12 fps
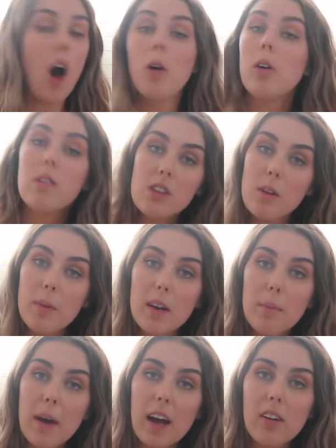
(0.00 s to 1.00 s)
Oh, also a bit
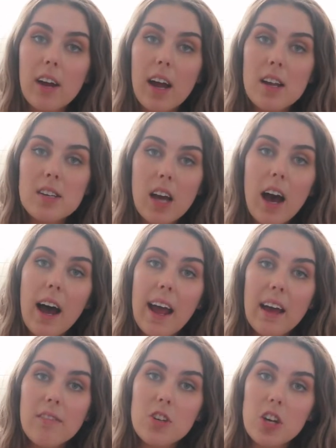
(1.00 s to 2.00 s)
of background, I
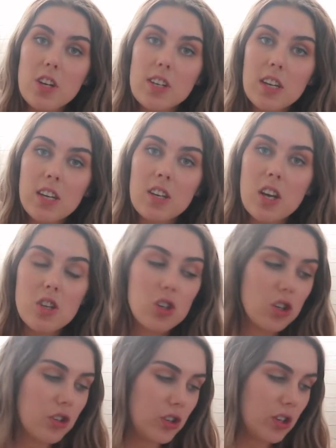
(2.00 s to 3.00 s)
have chosen
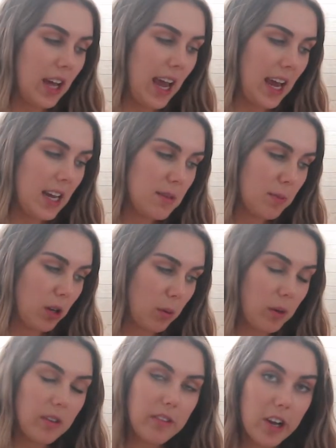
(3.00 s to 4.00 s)
to do a
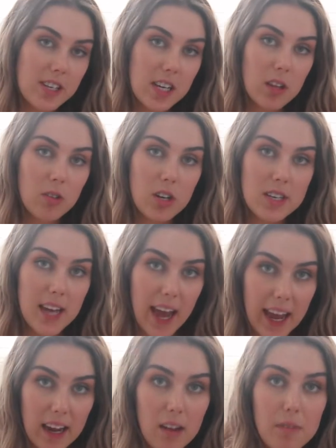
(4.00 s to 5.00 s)
diploma of nursing through
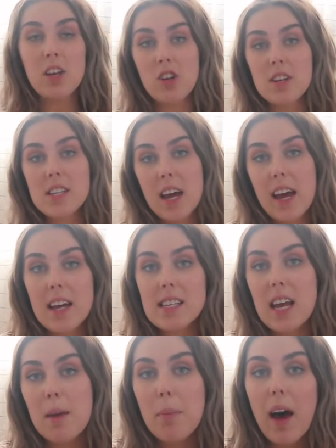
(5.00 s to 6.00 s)
TAFE and use that as
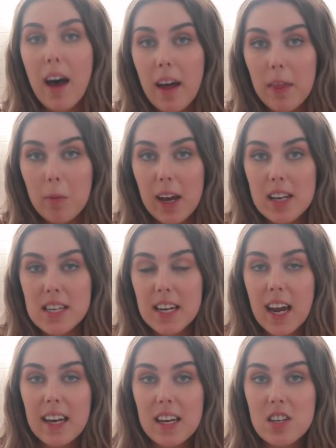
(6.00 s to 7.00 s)
a pathway to
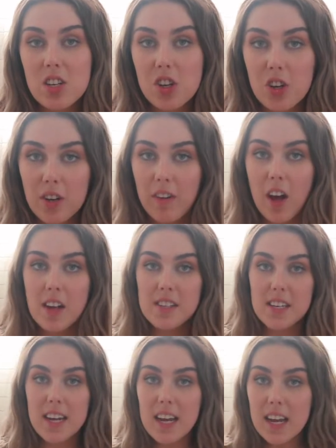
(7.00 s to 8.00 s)
get into
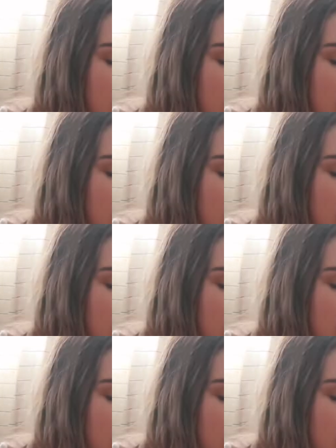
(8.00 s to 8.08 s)
university.